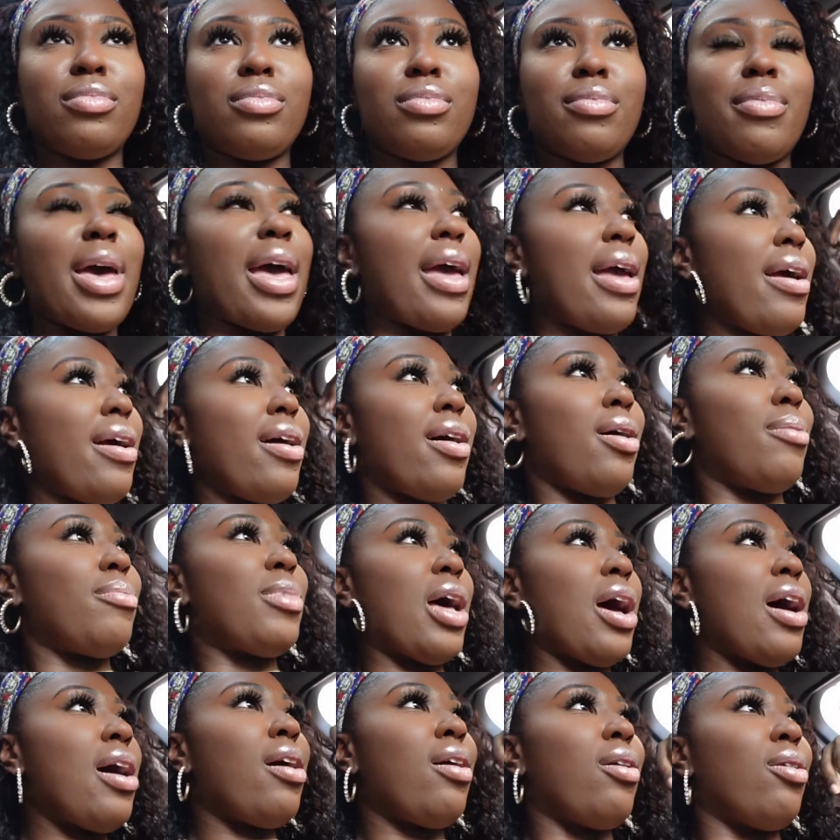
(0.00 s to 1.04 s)
Ma'am,
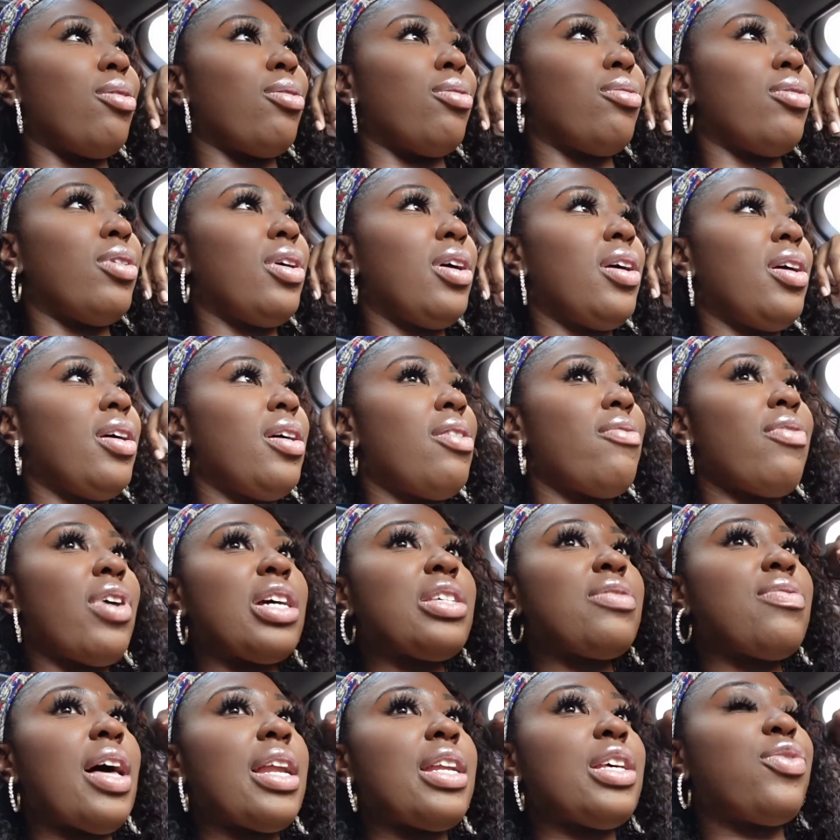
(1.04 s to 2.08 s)
no.
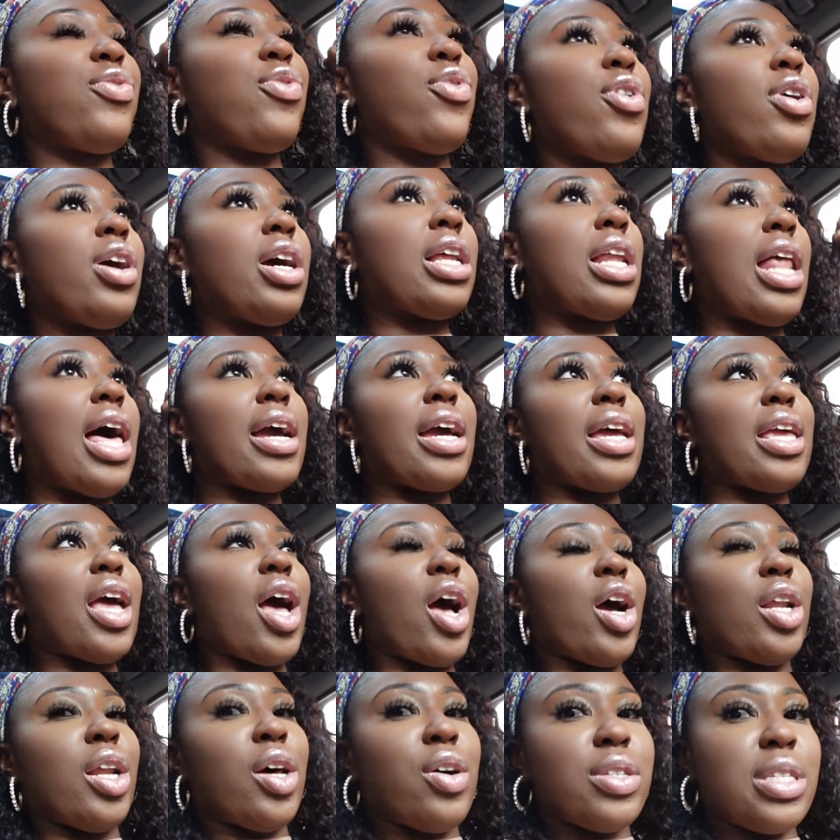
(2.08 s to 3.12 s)
First of all, it's four o'clock and y'all
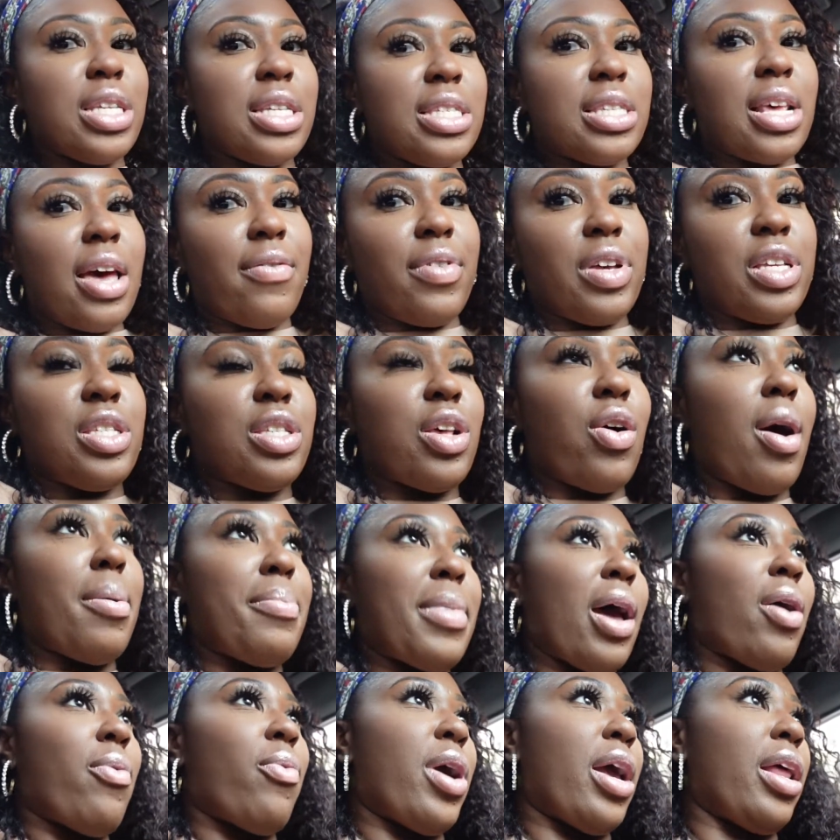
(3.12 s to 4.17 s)
close at seven, so I'm
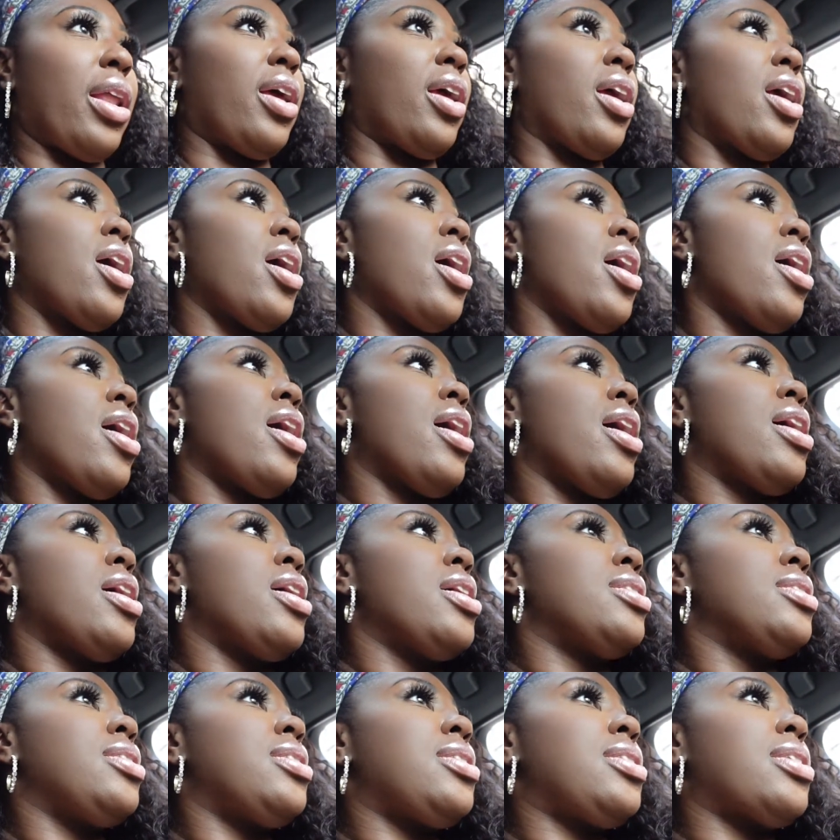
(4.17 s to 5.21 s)
not waiting.
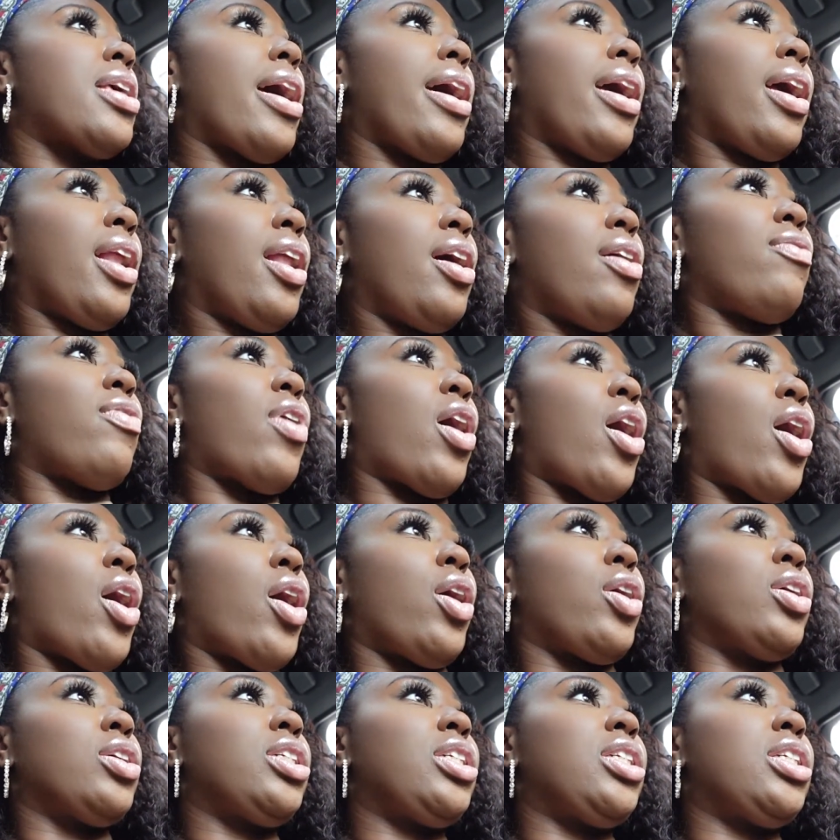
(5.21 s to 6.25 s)
Second of
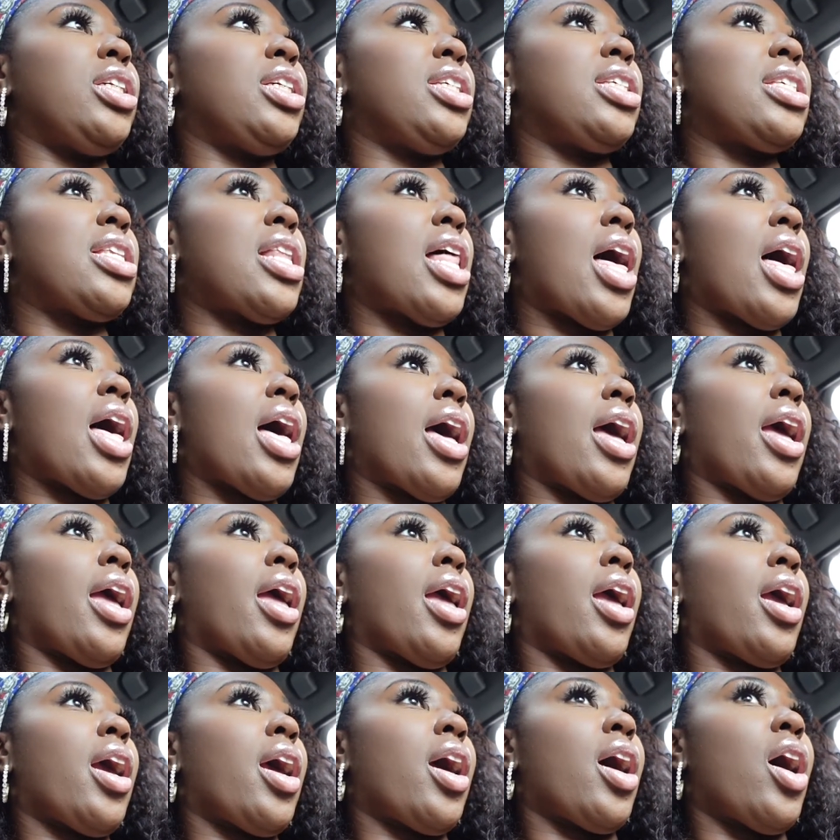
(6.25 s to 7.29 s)
all, she's
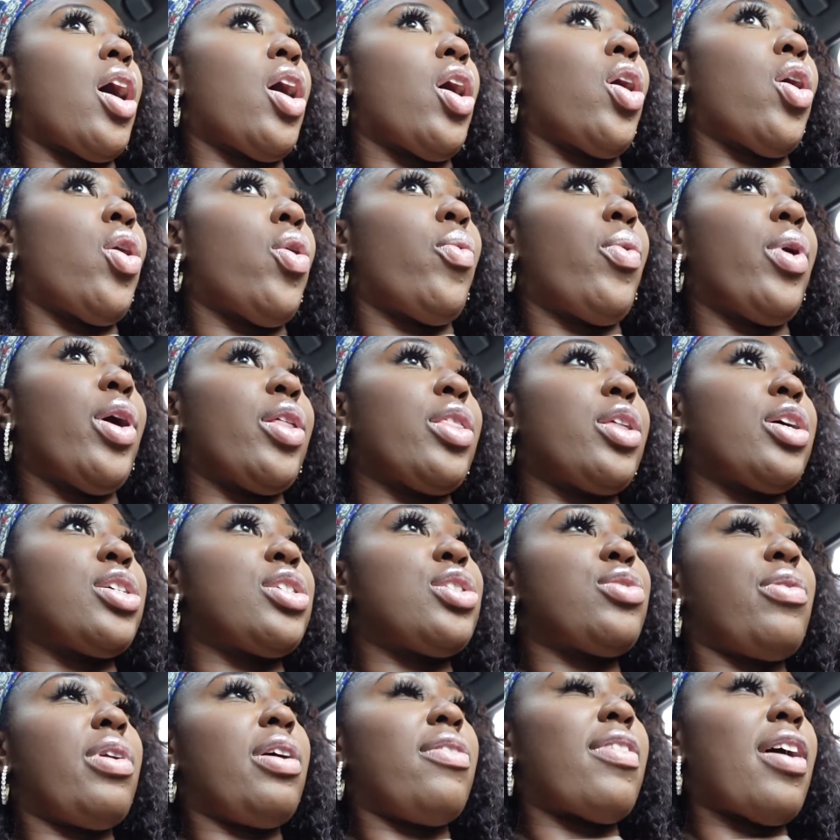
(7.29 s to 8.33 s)
like, oh well, there's
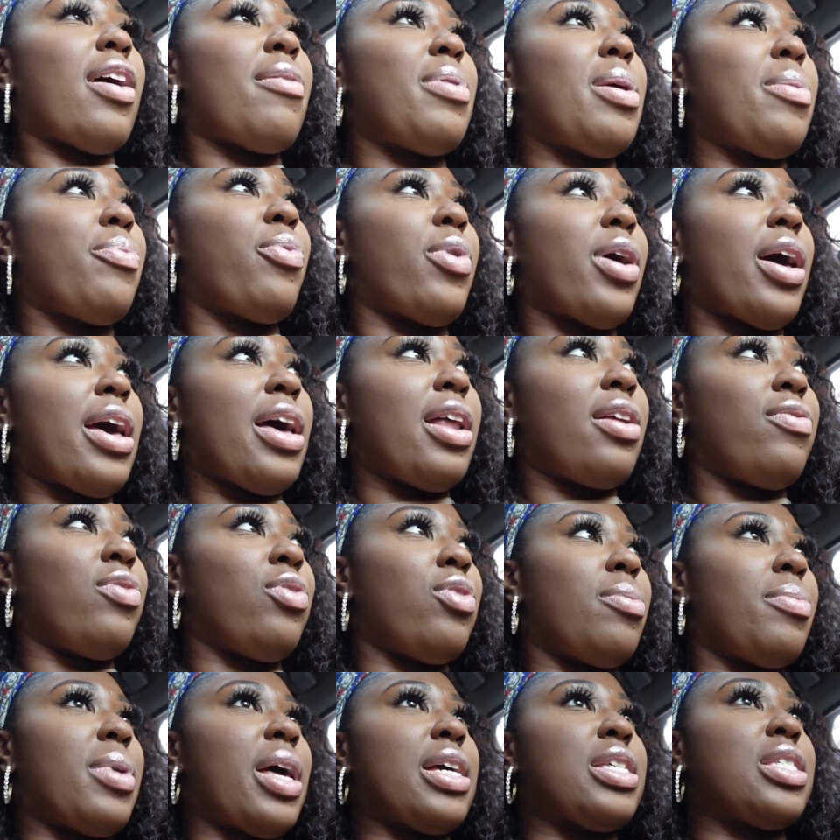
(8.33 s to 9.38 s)
twenty-five people ahead of you.
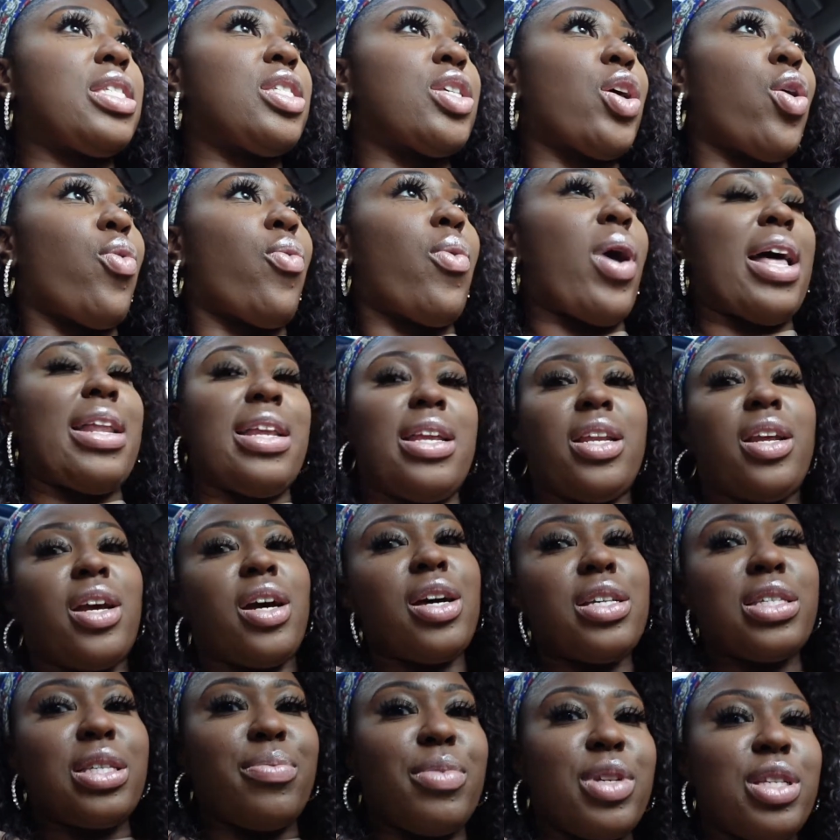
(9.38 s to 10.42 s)
I'm like, so why didn't
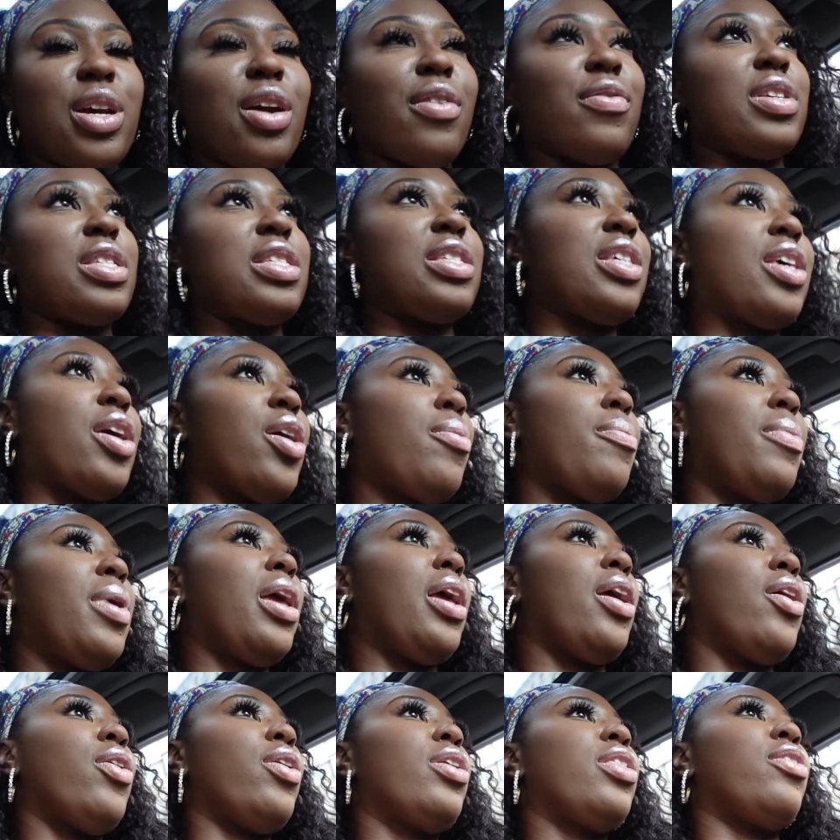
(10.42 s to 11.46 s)
customer service tell
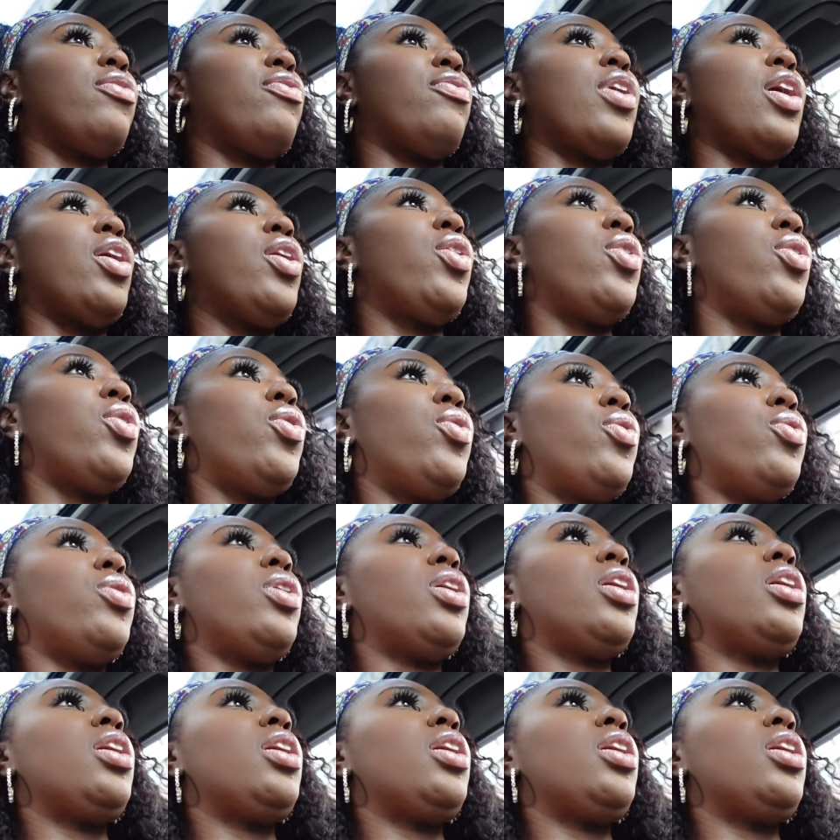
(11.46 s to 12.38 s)
me on the phone